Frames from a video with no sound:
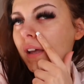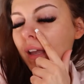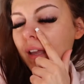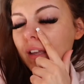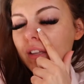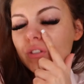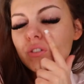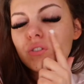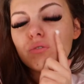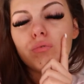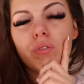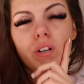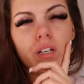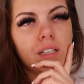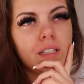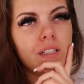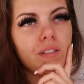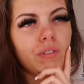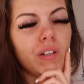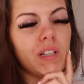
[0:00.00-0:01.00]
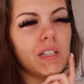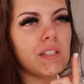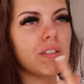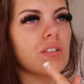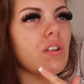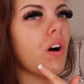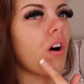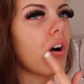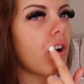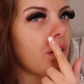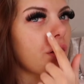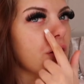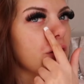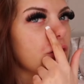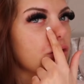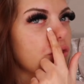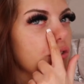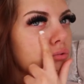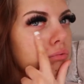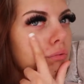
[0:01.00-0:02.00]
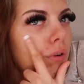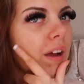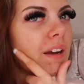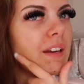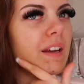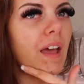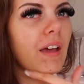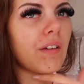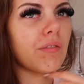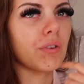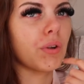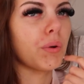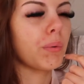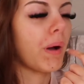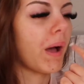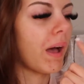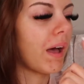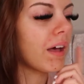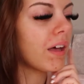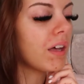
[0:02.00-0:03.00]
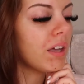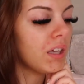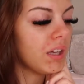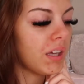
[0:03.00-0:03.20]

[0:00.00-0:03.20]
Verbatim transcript: it's really really sore and it's just red everywhere